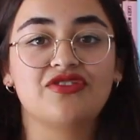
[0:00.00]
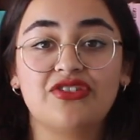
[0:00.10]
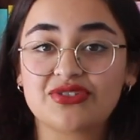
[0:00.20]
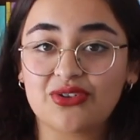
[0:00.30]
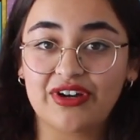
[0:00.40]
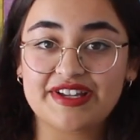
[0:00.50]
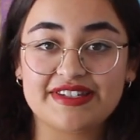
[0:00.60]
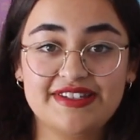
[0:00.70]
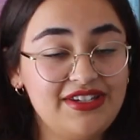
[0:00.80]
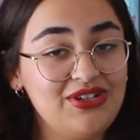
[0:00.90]
The story
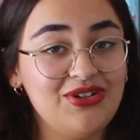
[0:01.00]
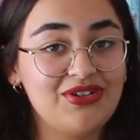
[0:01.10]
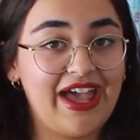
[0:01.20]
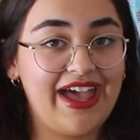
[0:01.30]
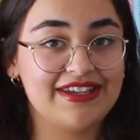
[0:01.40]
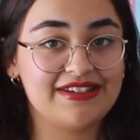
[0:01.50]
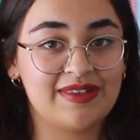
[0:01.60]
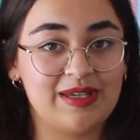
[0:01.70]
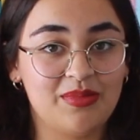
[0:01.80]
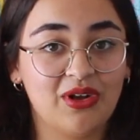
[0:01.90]
continued and
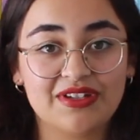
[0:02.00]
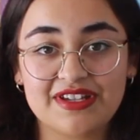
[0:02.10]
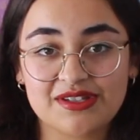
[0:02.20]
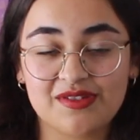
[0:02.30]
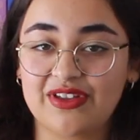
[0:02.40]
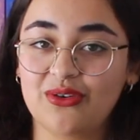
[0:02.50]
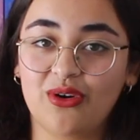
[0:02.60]
the politics of the